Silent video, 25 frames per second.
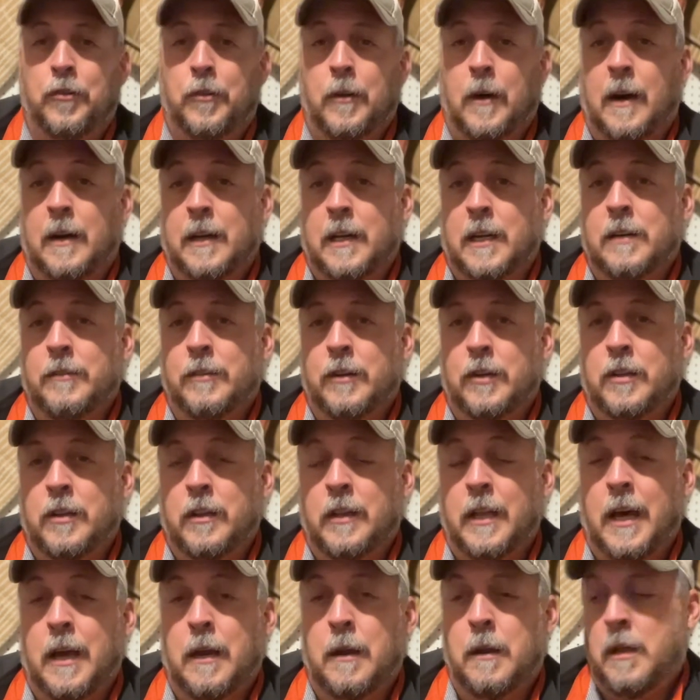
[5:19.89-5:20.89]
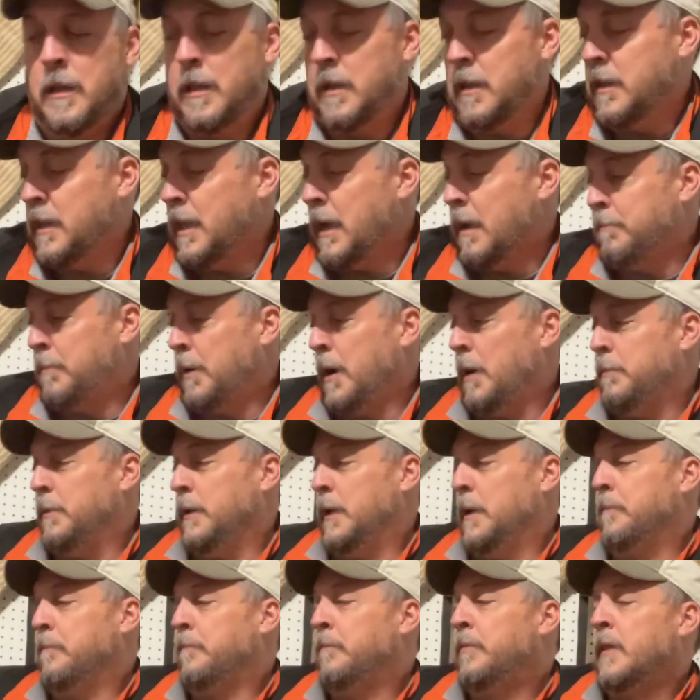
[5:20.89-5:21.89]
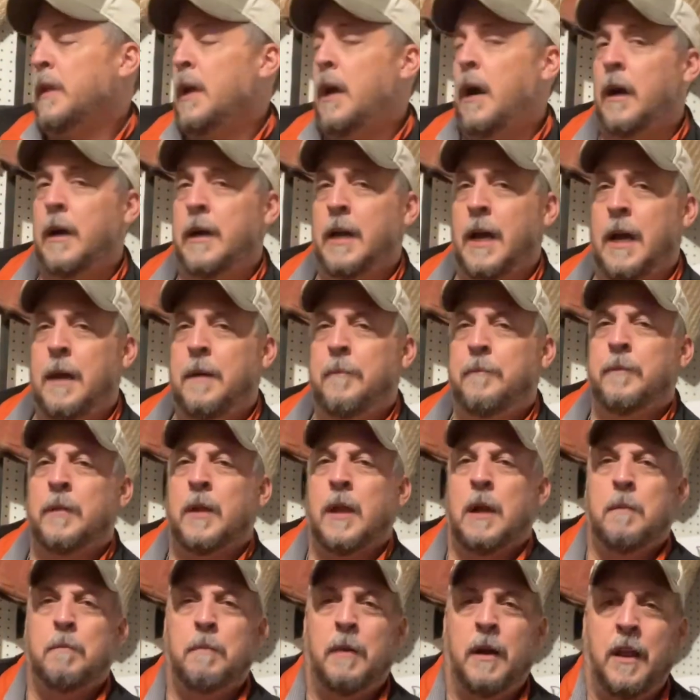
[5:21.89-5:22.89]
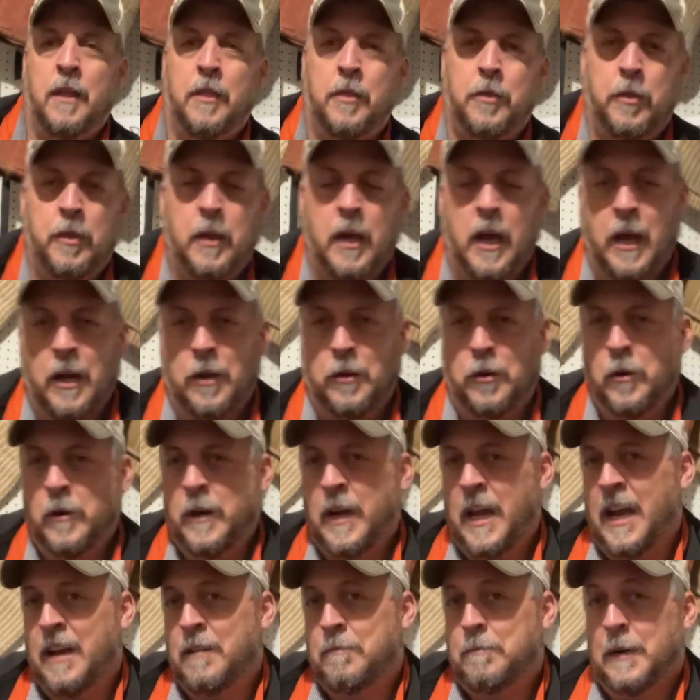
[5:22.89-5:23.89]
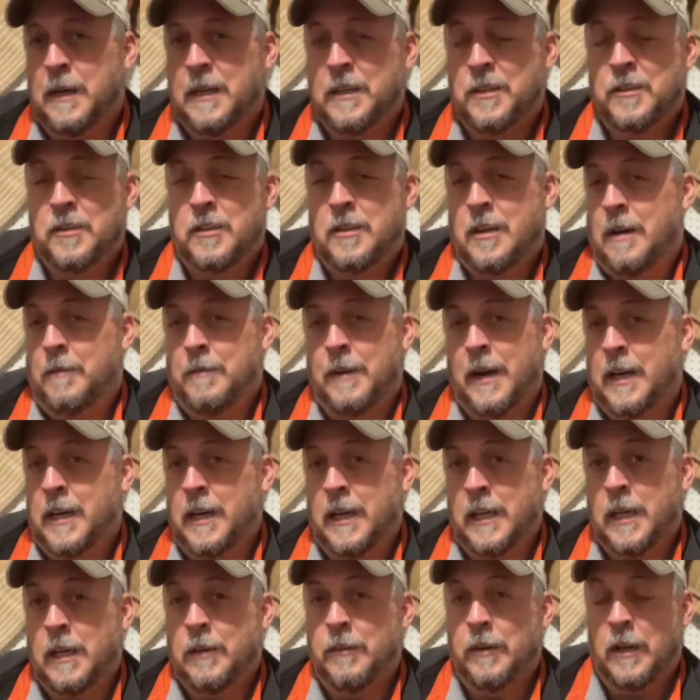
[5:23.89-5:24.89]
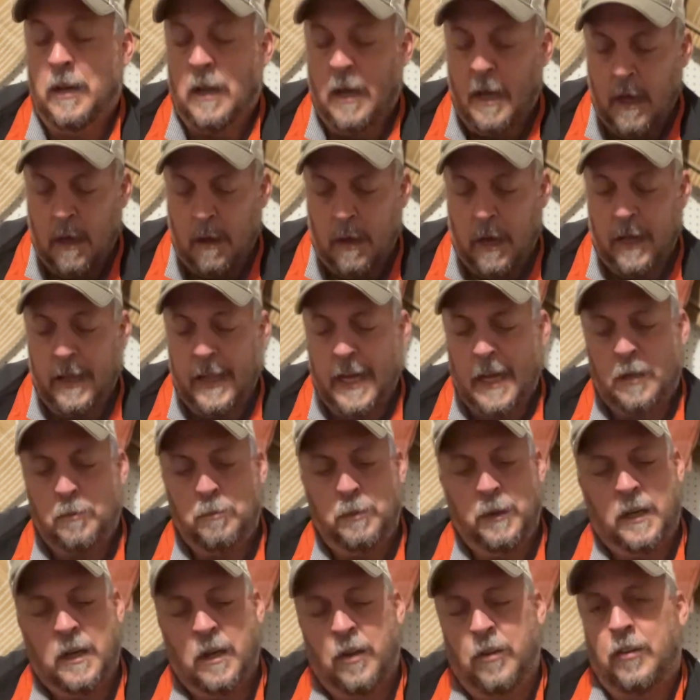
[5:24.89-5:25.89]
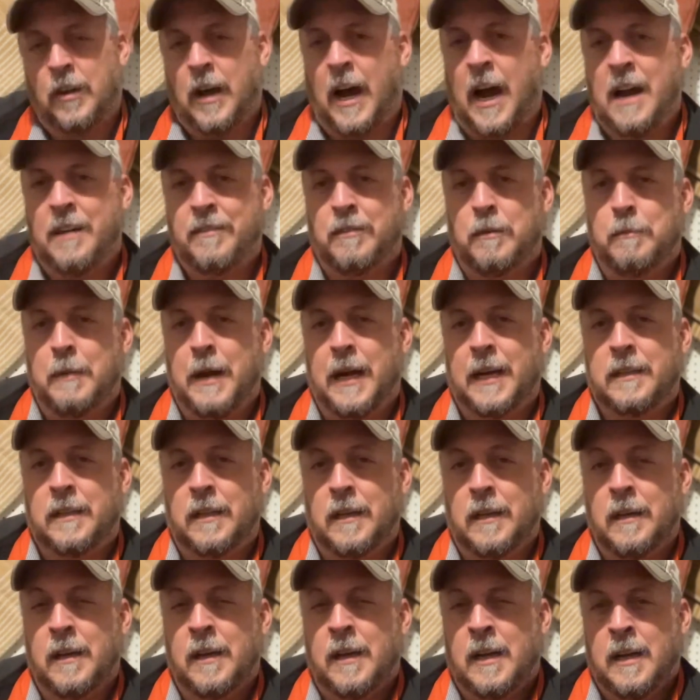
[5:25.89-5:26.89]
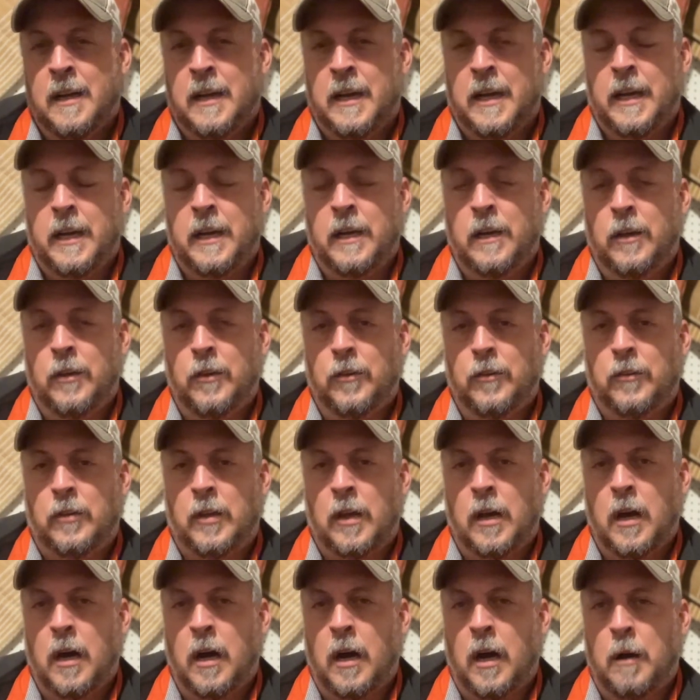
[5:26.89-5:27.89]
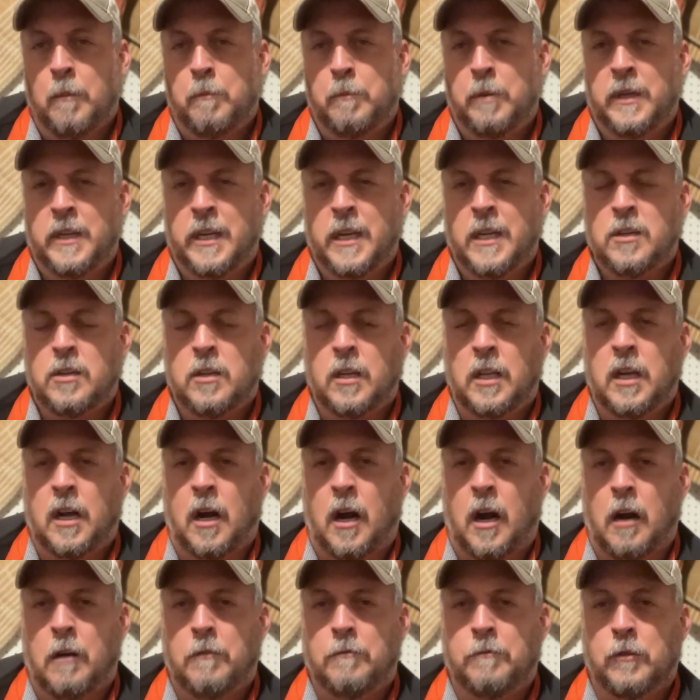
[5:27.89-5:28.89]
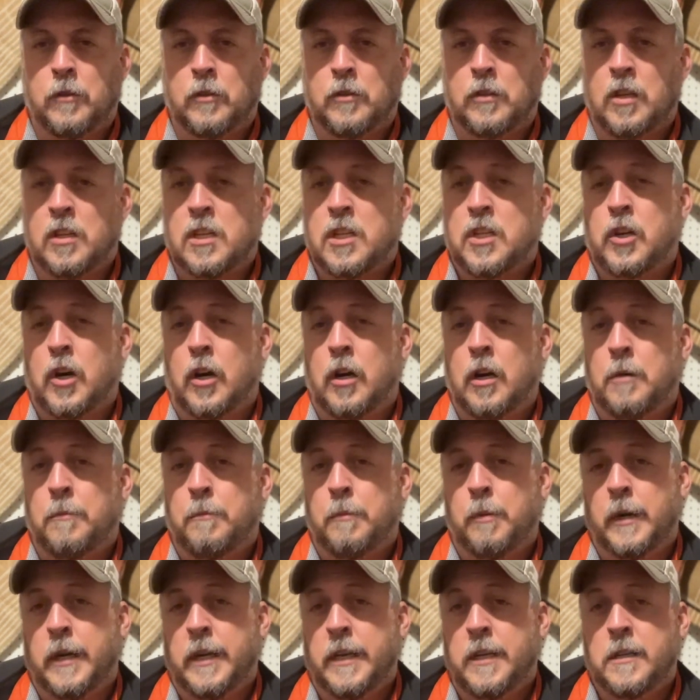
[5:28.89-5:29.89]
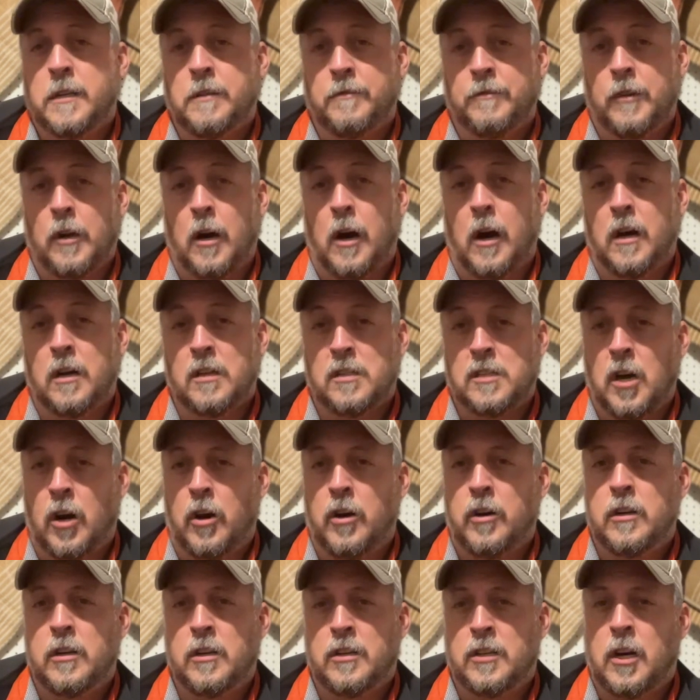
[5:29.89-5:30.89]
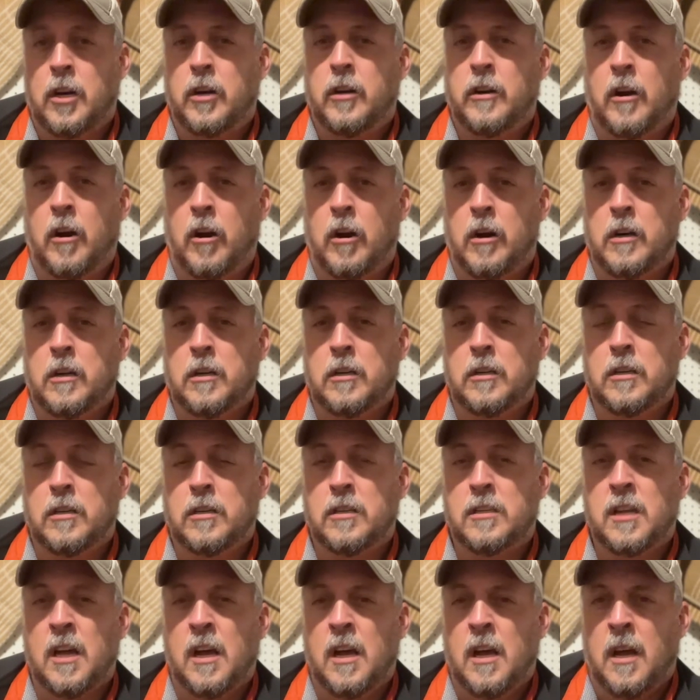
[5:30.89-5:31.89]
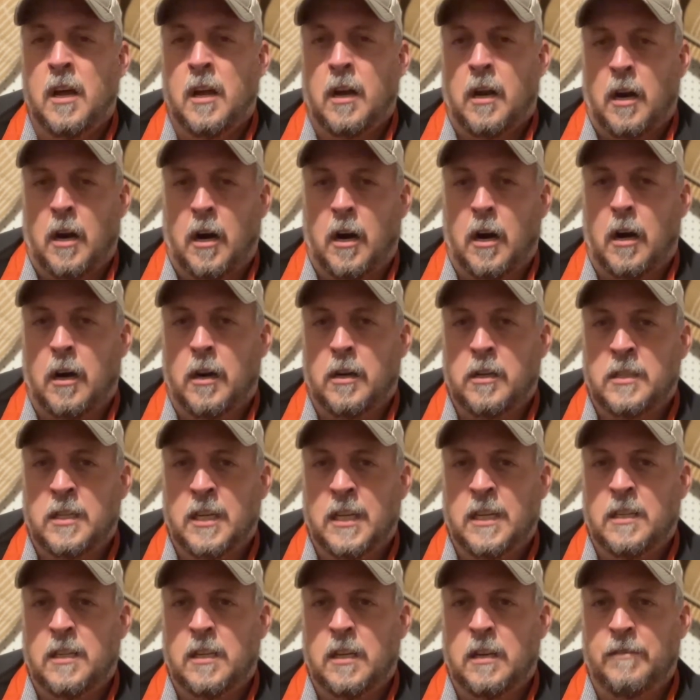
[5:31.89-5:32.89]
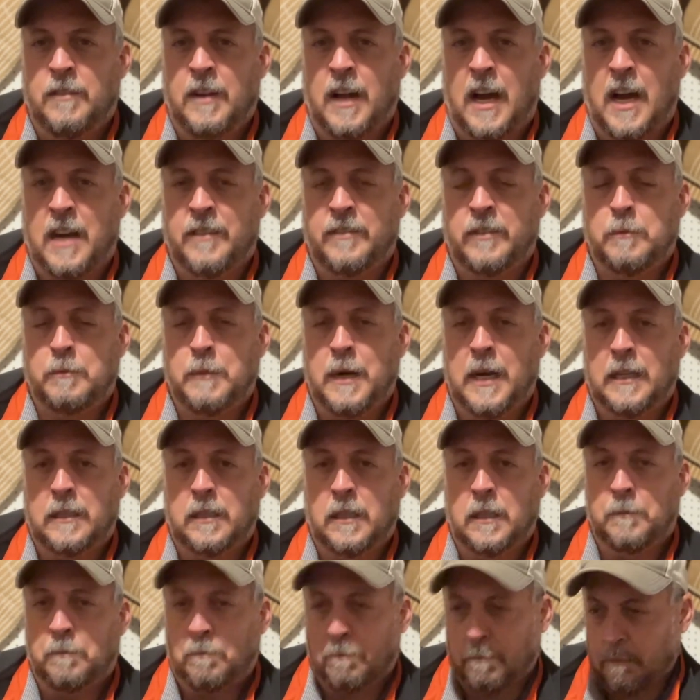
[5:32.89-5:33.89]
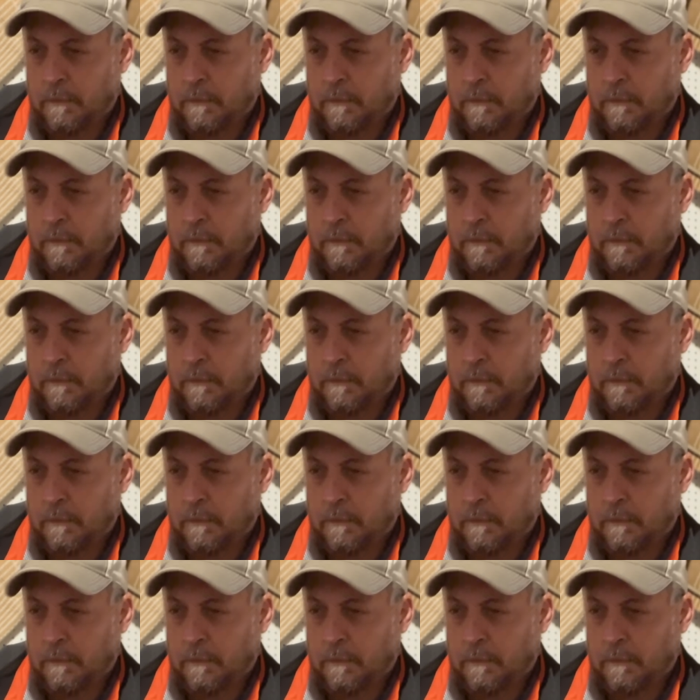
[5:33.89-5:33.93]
So I'll give it to that puppy. Okay. But at 2.5 months, I'm not going to give it. And that's because ivermectin is potentially harmful to certain breeds of dogs. Certain herders are sensitive to ivermectin.